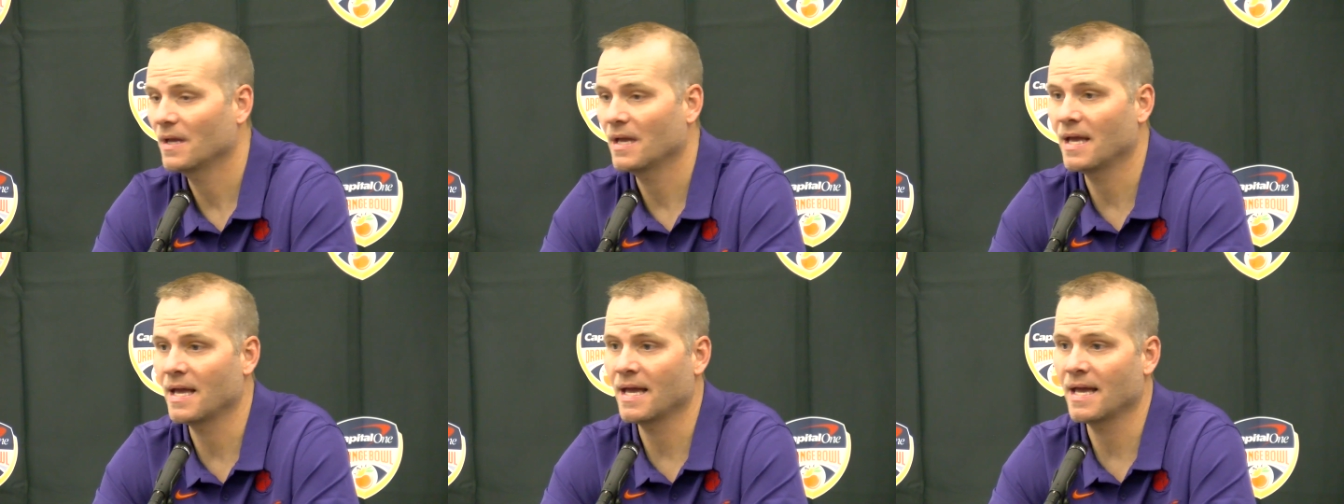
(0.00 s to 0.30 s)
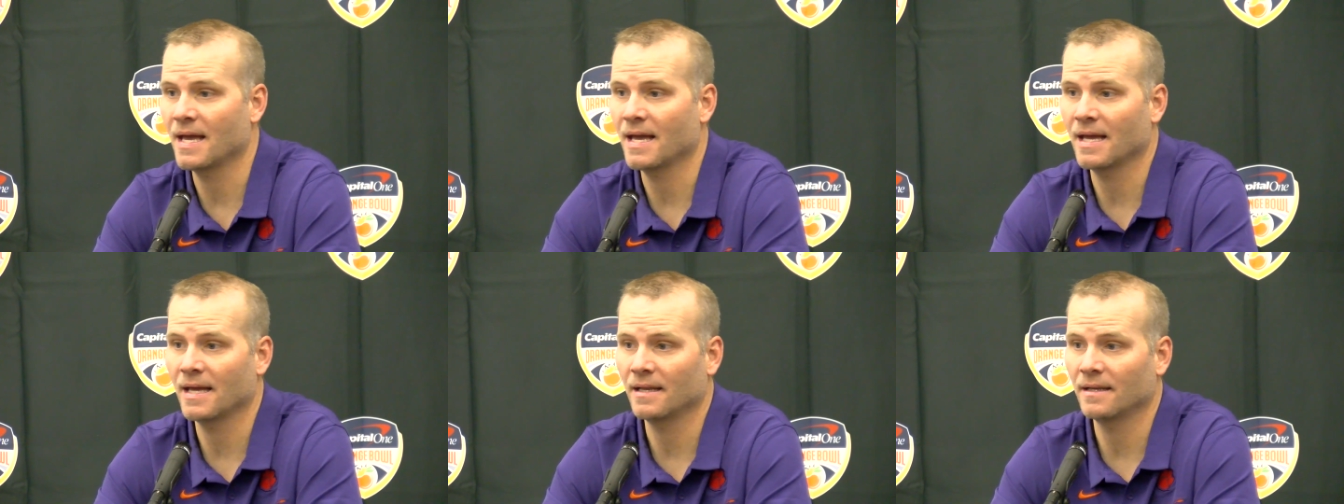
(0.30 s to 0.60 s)

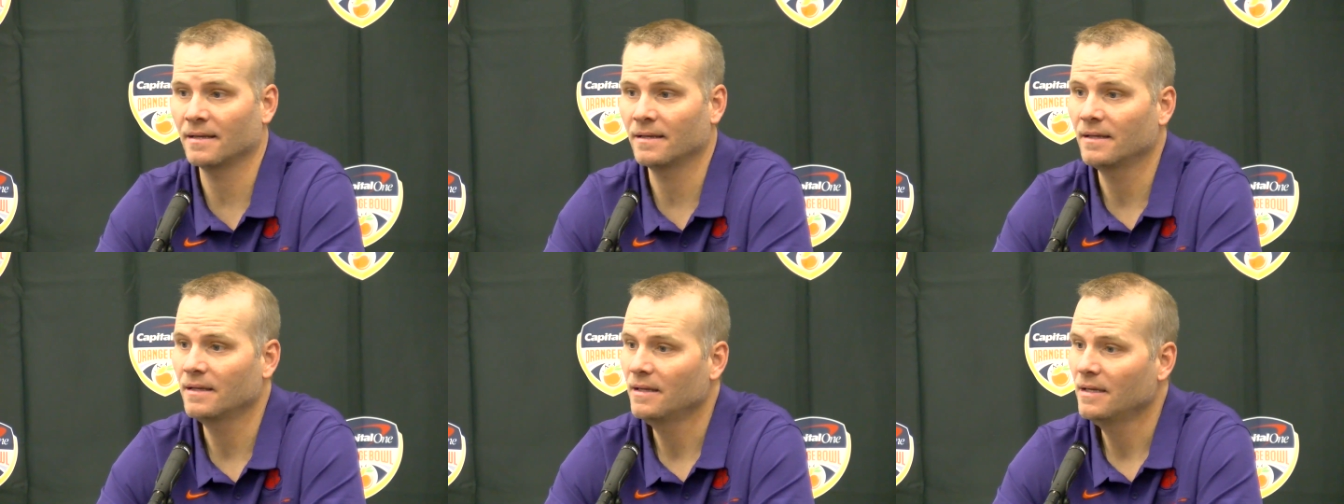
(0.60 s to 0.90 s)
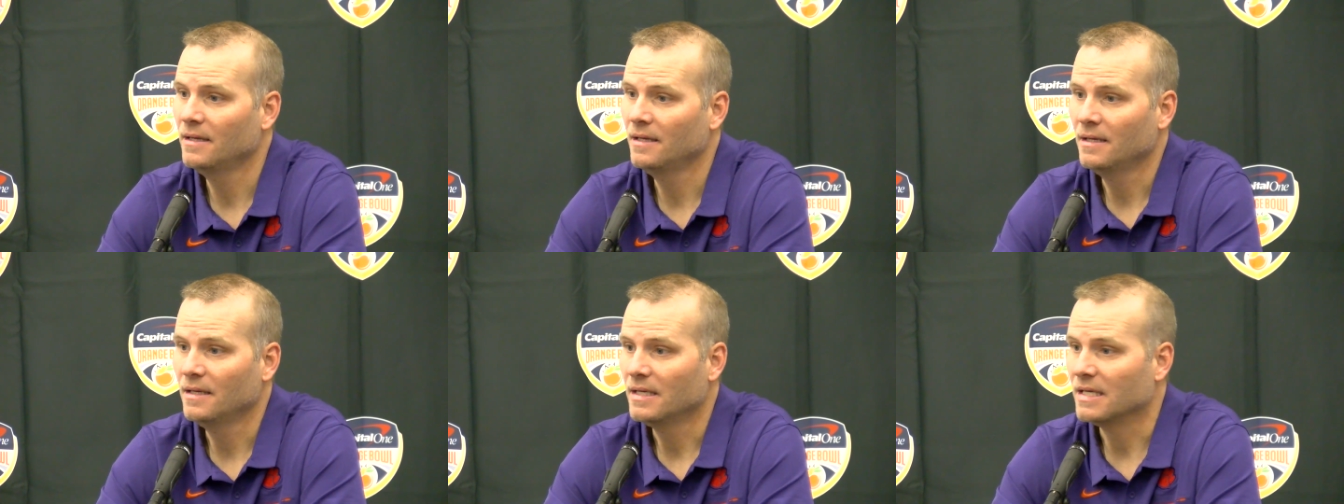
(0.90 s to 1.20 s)
and
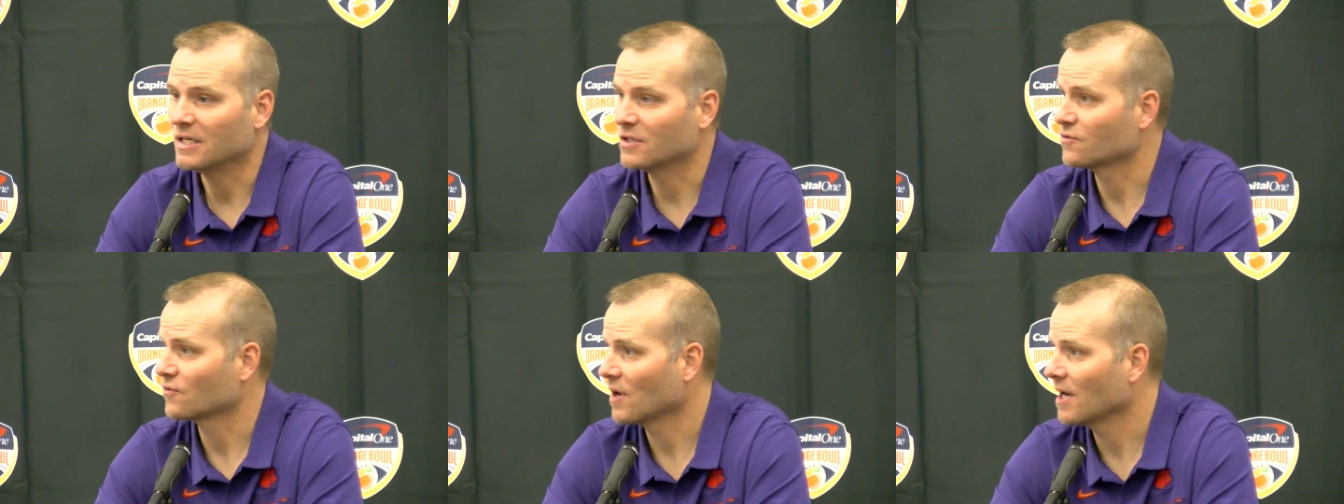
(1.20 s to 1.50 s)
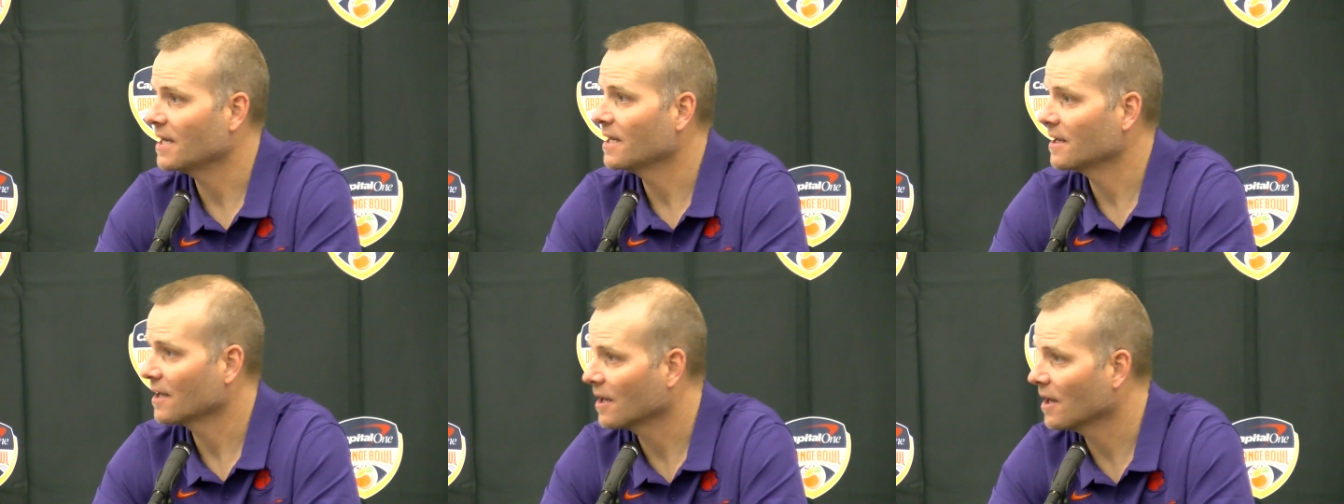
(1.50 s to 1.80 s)
is
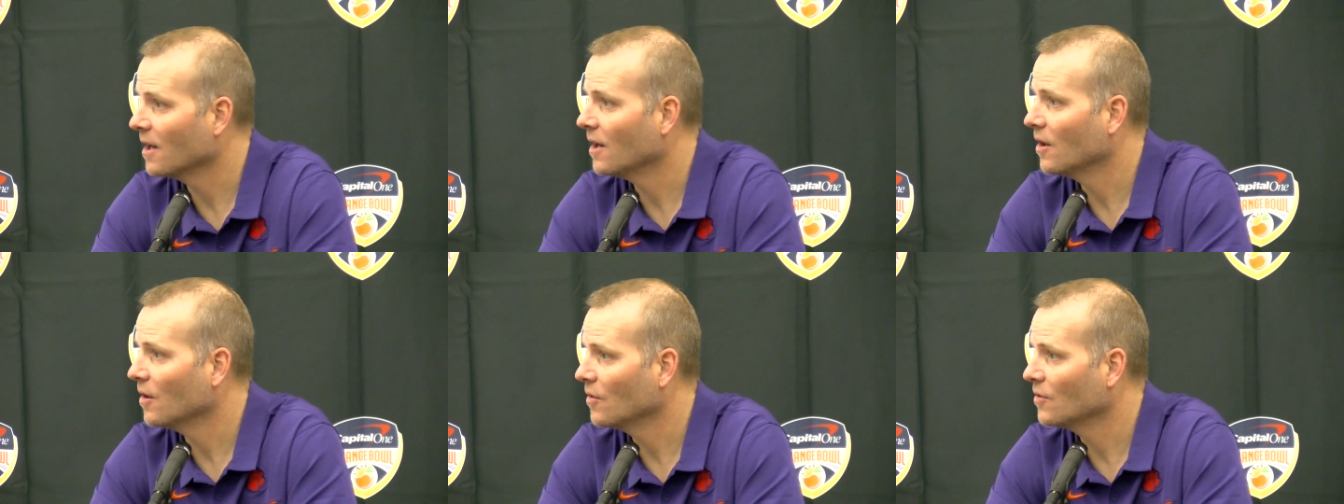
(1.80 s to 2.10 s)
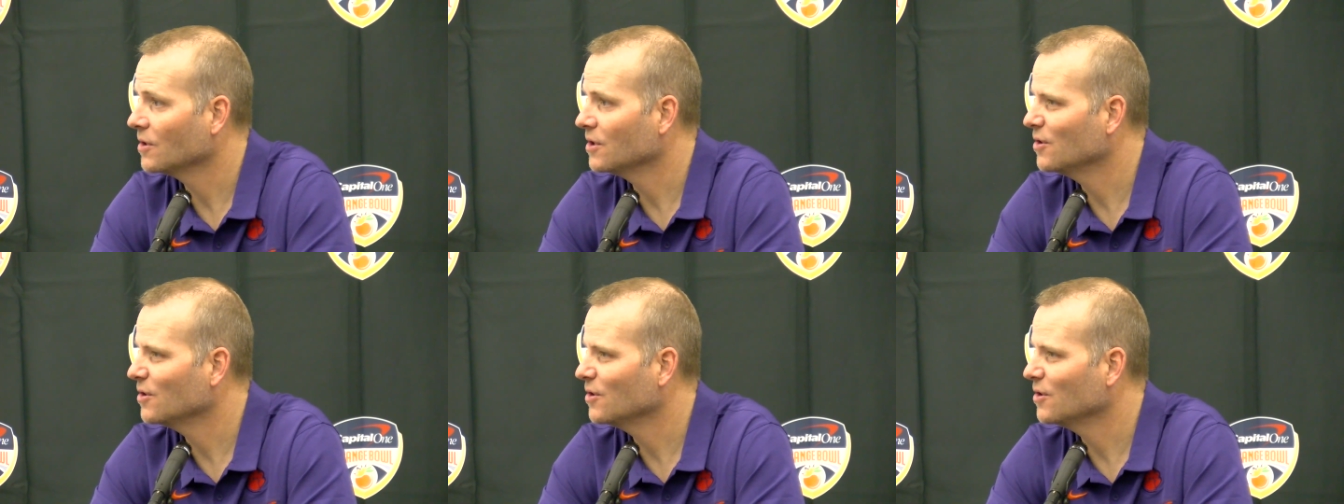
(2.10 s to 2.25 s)
ready to go.